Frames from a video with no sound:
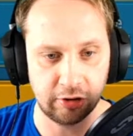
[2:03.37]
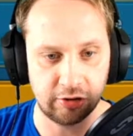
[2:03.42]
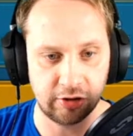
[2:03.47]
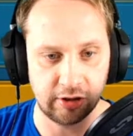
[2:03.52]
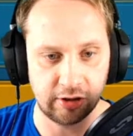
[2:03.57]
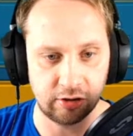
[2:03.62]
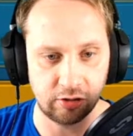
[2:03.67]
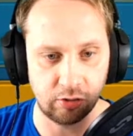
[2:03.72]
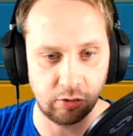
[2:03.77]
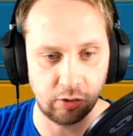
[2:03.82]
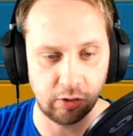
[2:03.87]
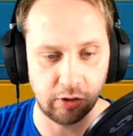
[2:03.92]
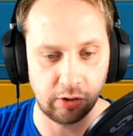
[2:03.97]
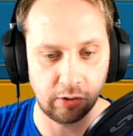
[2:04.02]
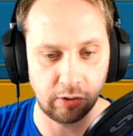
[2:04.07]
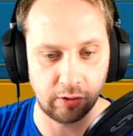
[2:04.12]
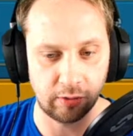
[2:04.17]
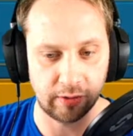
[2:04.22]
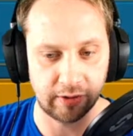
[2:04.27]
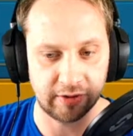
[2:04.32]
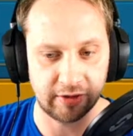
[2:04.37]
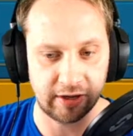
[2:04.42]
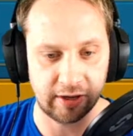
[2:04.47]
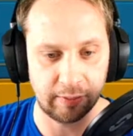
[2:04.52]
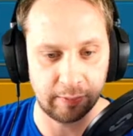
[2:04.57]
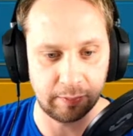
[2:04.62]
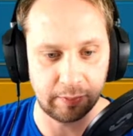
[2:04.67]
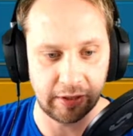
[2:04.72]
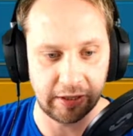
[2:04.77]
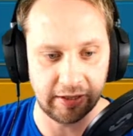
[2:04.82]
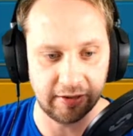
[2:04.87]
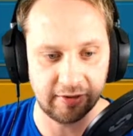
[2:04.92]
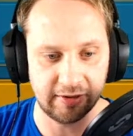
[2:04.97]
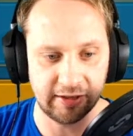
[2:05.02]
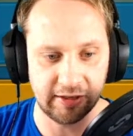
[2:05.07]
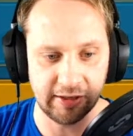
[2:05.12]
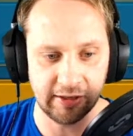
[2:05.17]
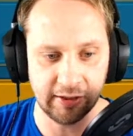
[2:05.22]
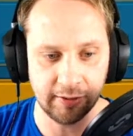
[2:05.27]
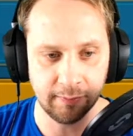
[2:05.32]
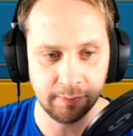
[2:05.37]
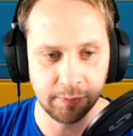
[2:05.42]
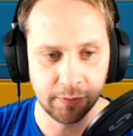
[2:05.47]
she's always amazing.